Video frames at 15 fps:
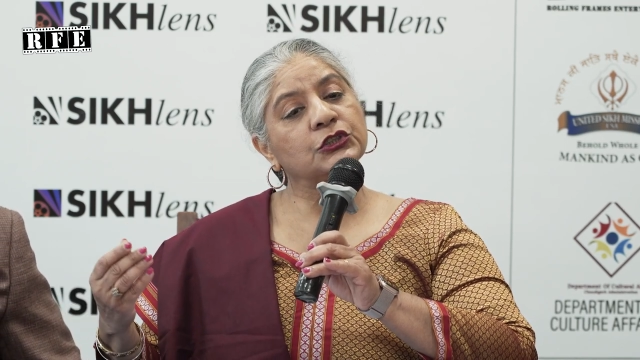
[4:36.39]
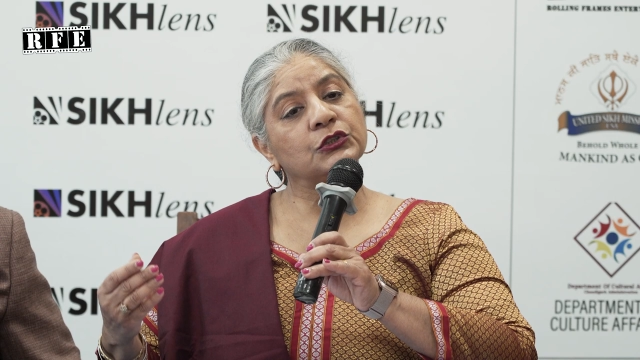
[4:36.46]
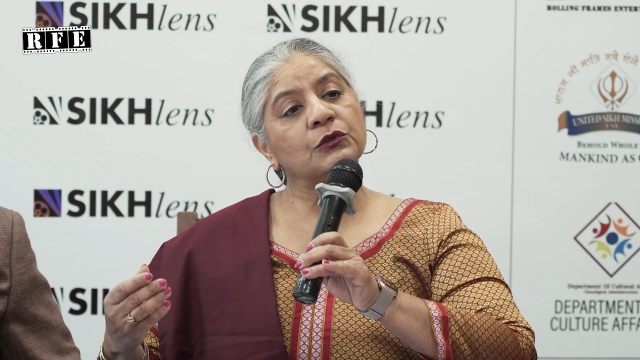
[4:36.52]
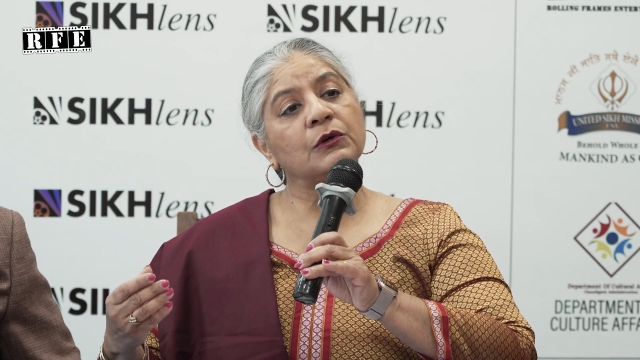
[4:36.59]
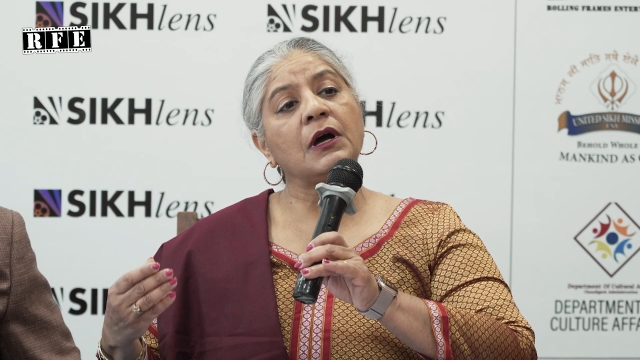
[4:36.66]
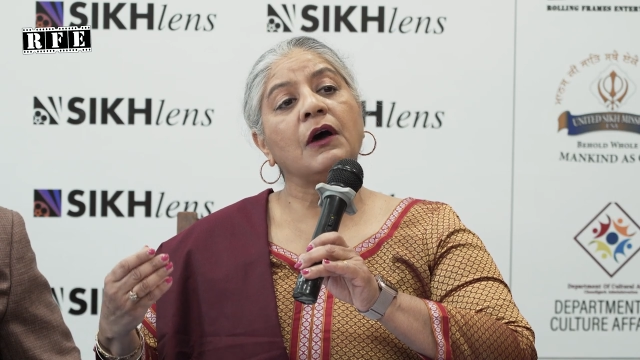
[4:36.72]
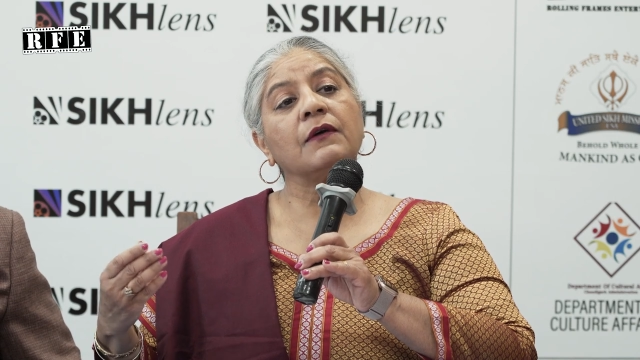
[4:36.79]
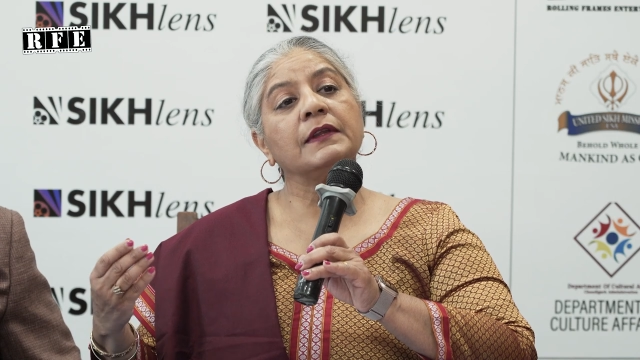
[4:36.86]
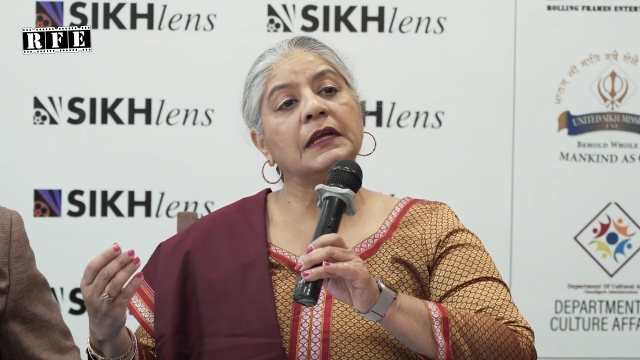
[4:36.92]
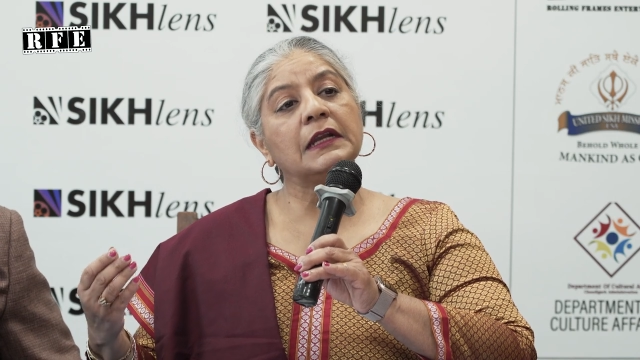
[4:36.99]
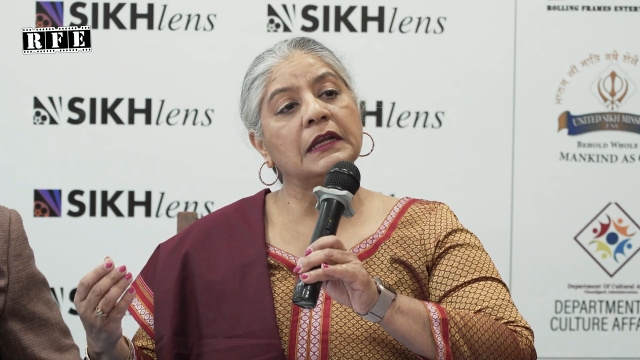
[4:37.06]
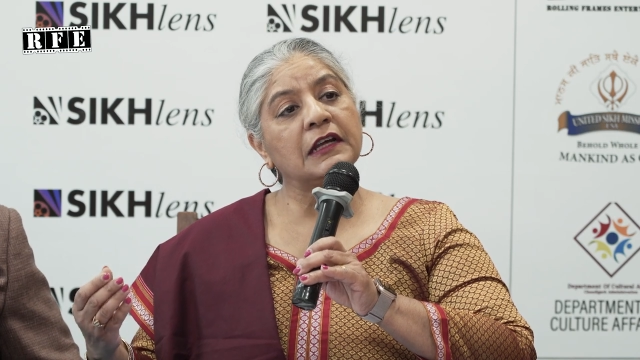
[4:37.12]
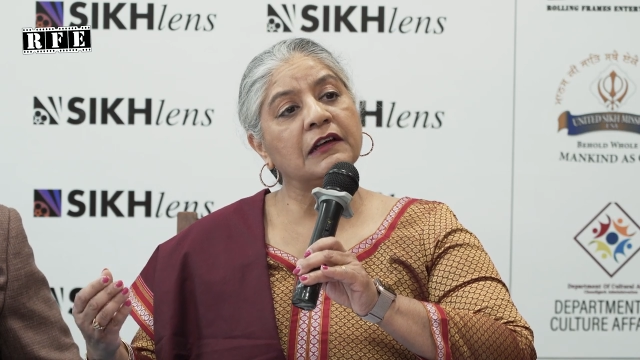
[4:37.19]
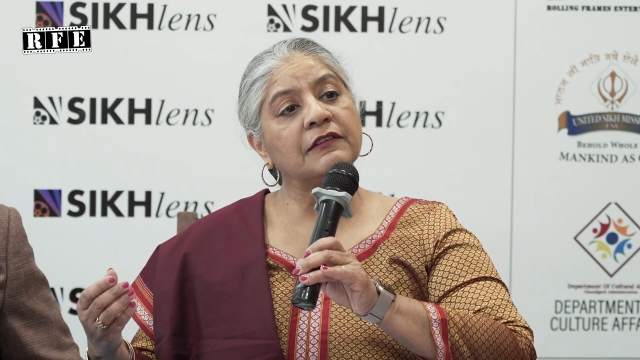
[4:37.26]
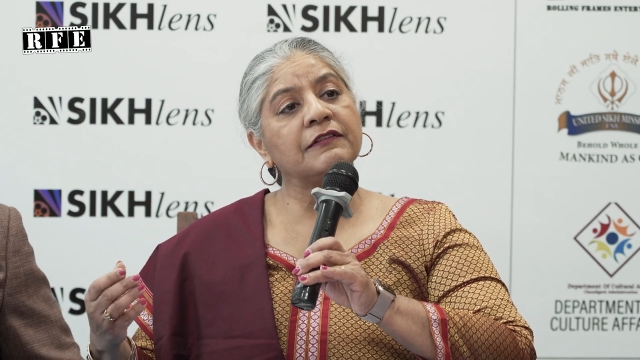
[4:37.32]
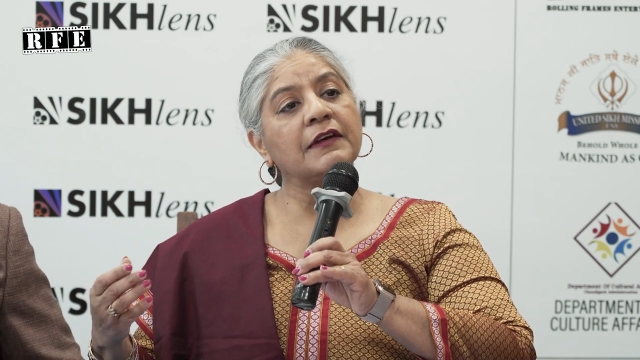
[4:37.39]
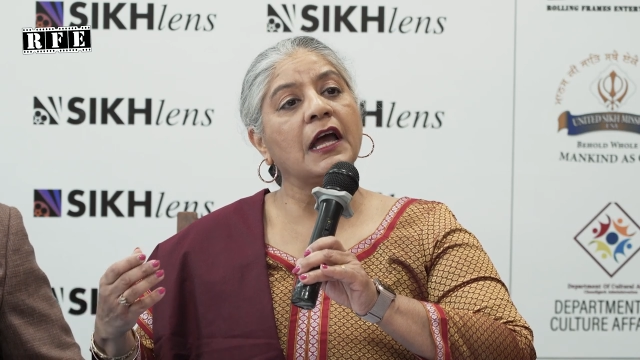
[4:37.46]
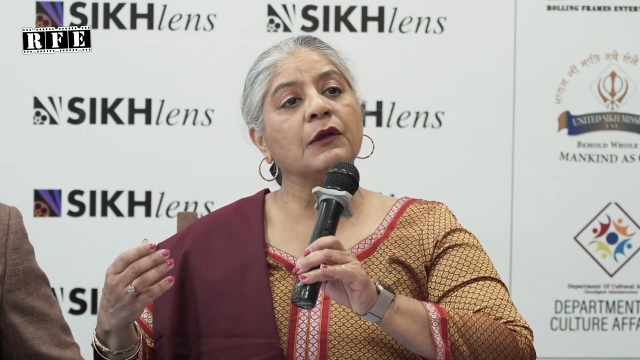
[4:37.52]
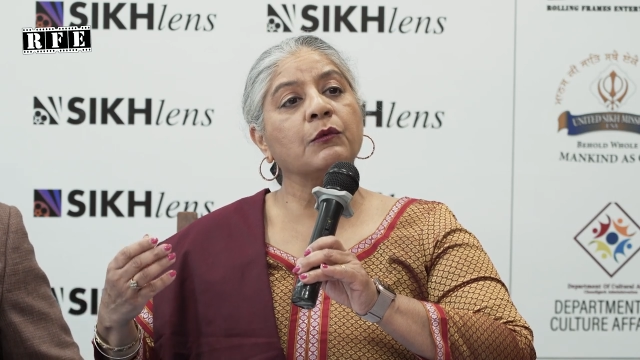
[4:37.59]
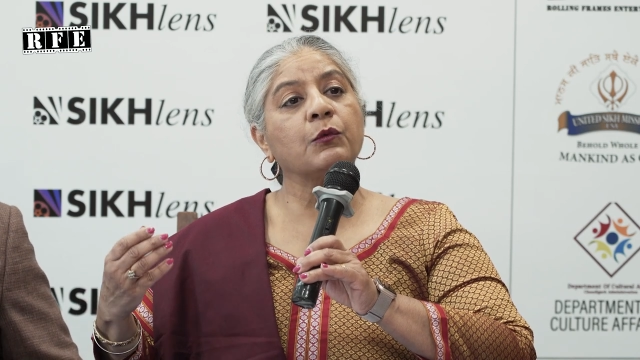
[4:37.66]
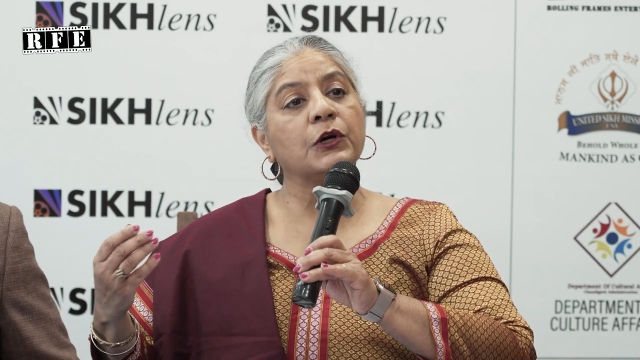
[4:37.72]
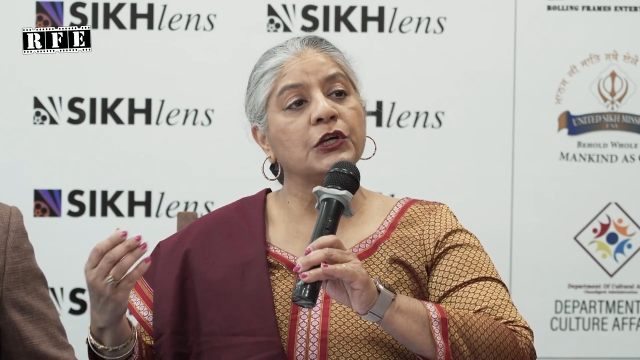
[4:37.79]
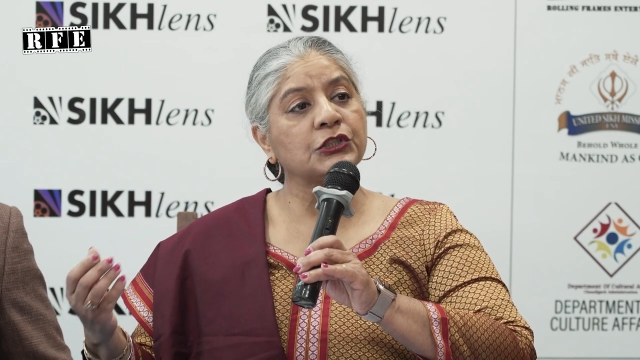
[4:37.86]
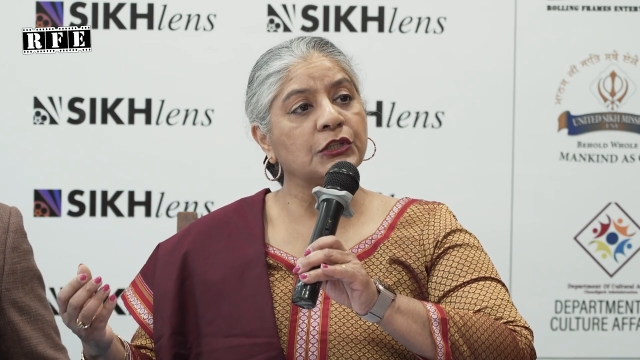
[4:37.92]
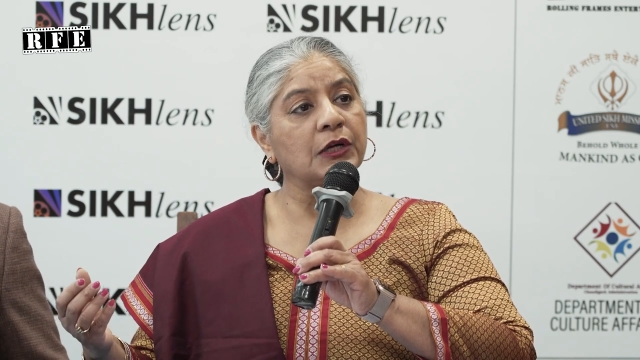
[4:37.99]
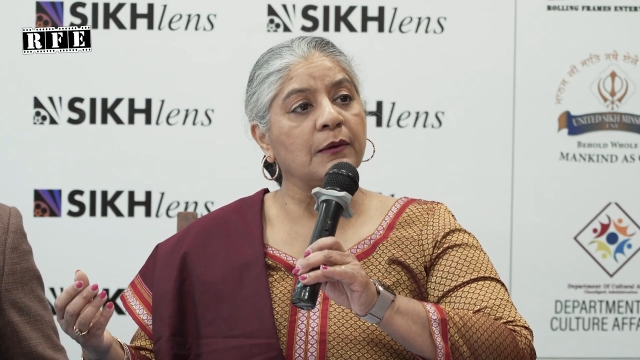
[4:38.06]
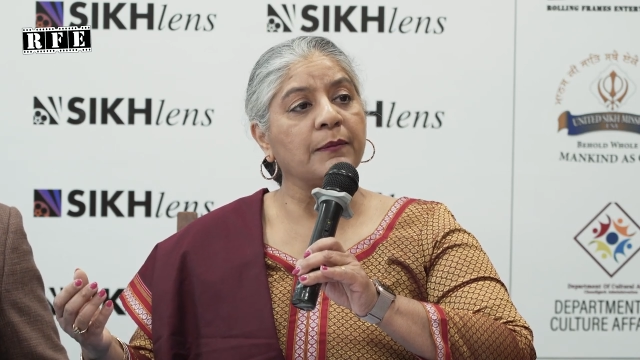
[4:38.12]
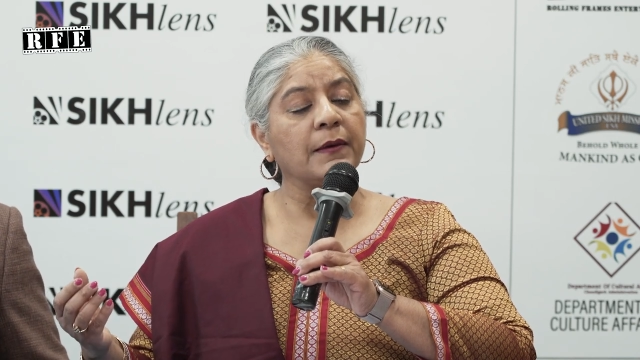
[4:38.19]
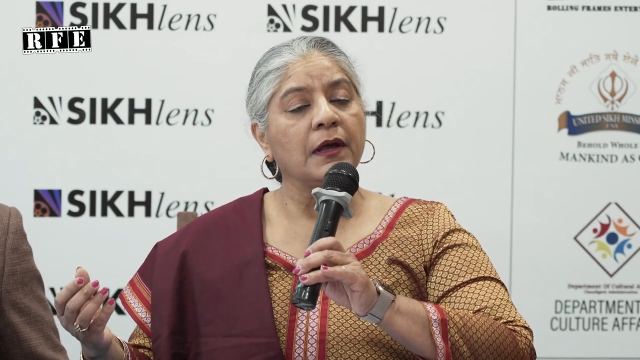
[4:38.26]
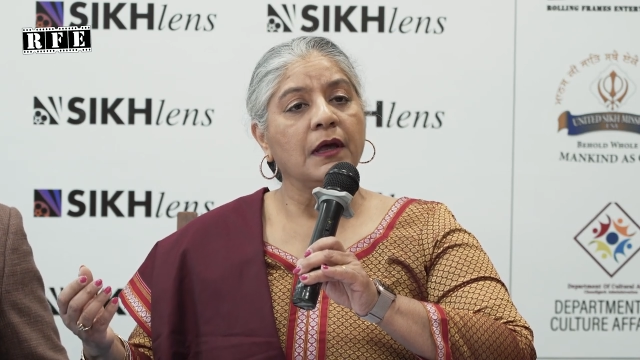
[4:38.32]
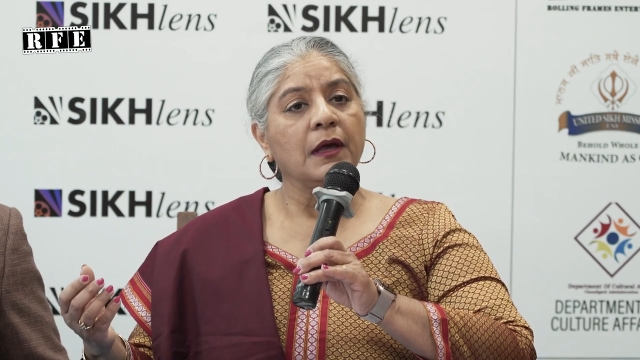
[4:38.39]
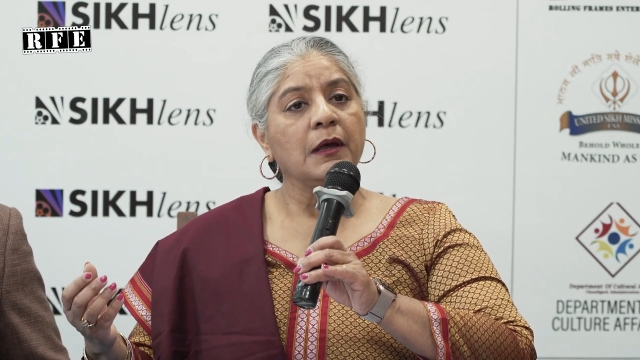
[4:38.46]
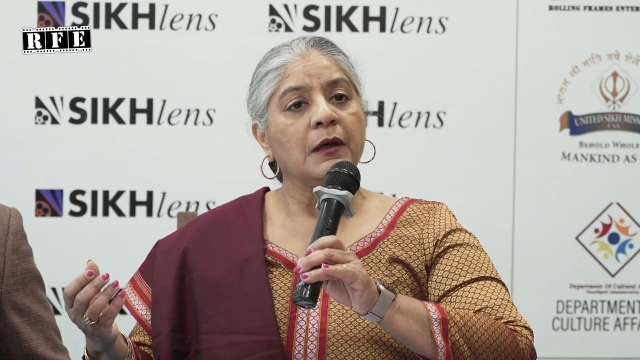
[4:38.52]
show how they live and worship.